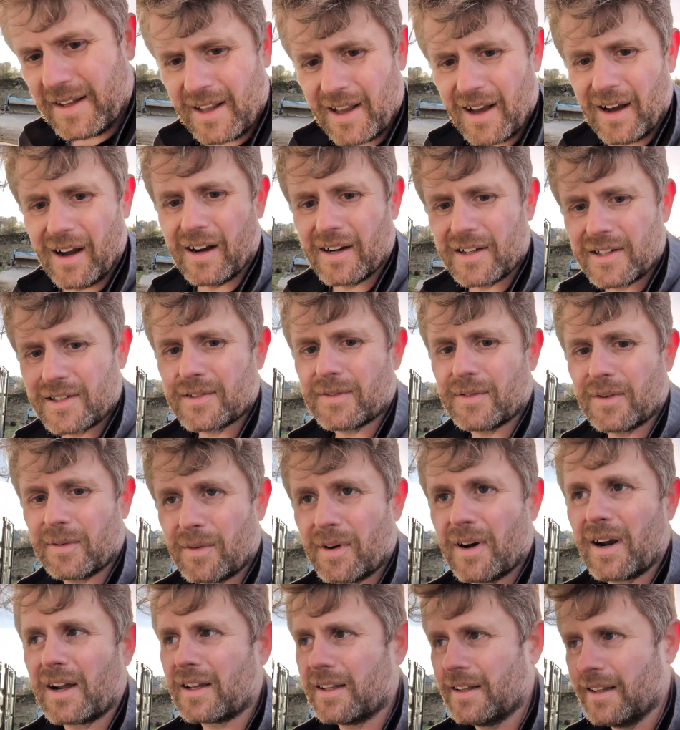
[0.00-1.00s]
the arse for
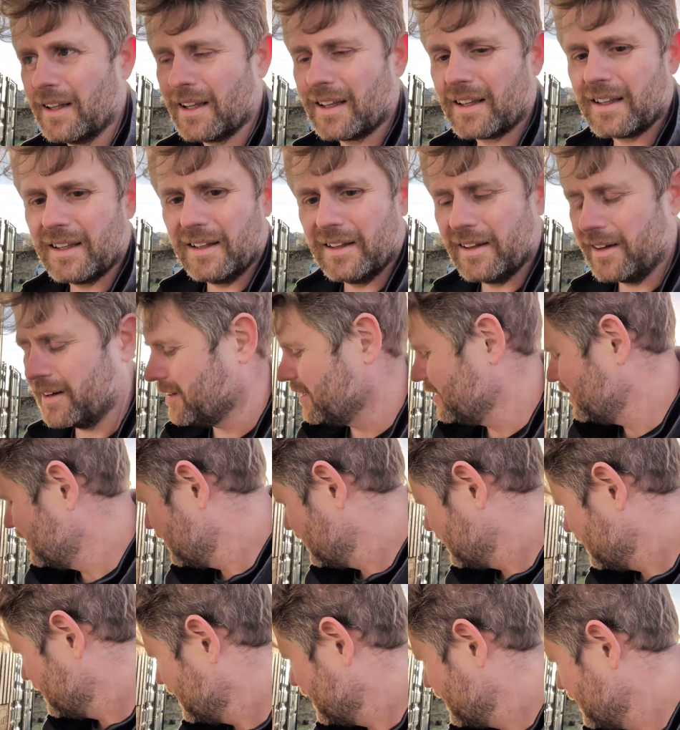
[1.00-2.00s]
working like here.
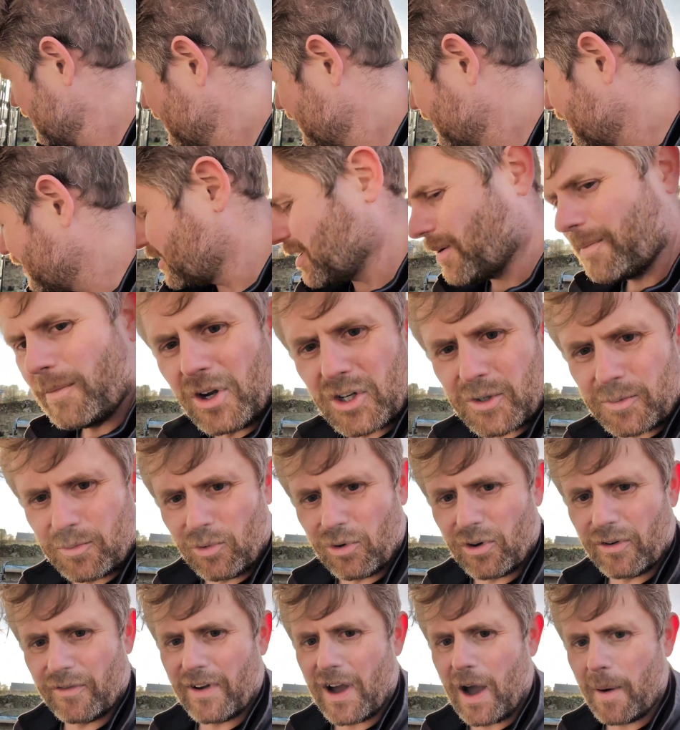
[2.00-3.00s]
Get much
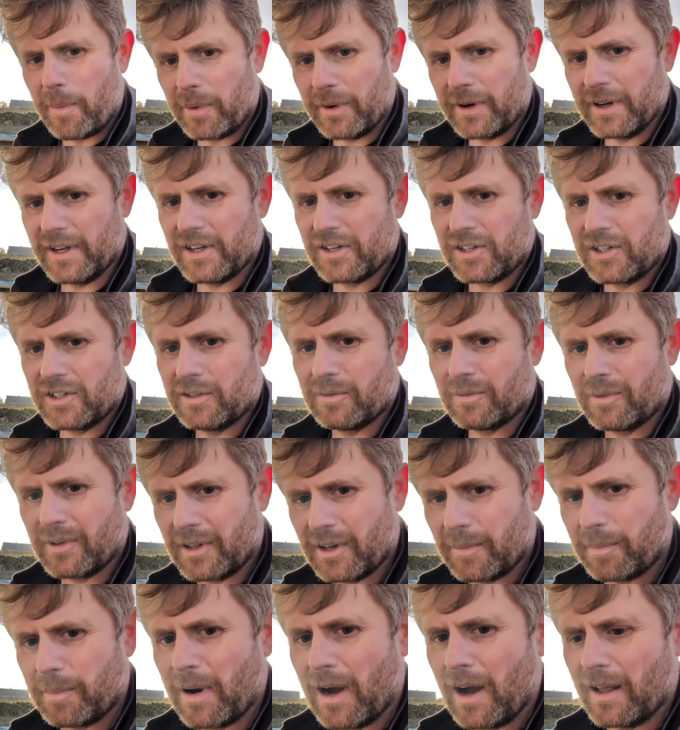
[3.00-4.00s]
more evaporation with
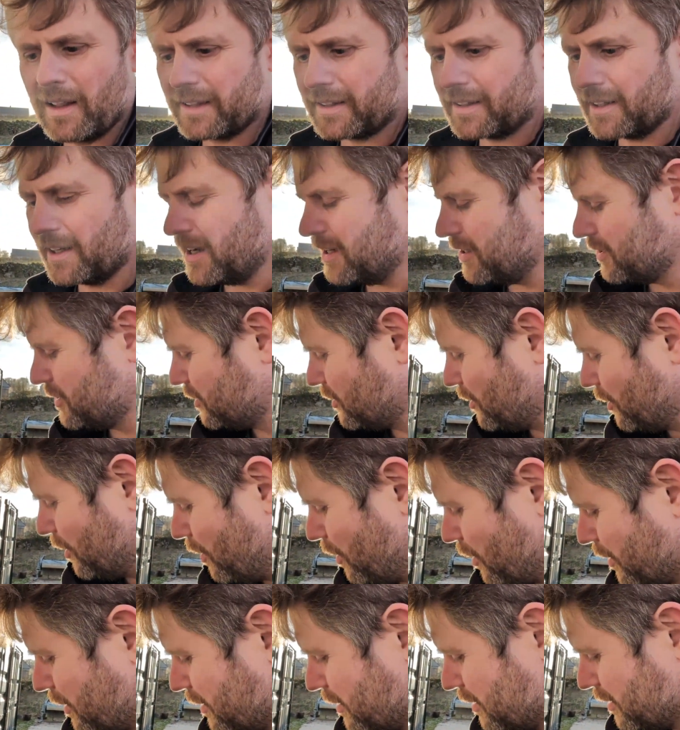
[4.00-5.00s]
a palletised
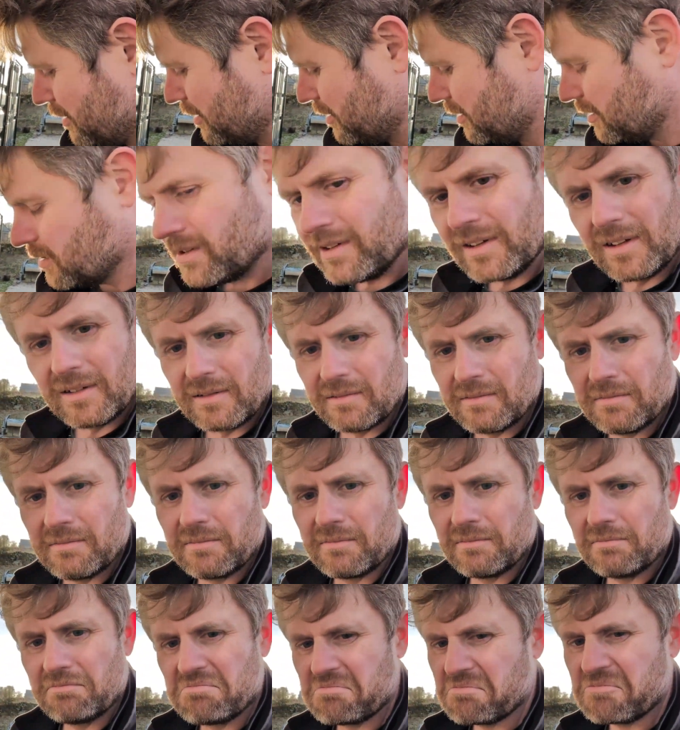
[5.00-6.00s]
stock.
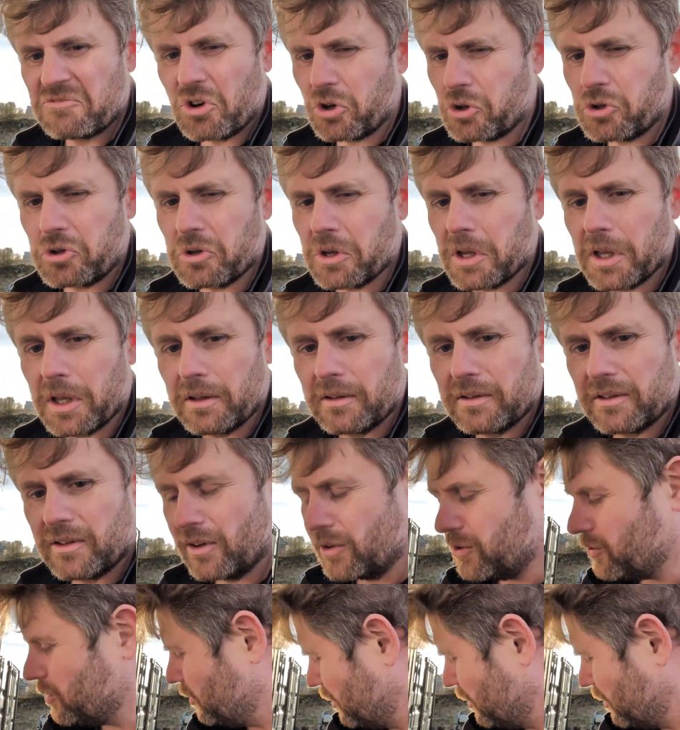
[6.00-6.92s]
Don't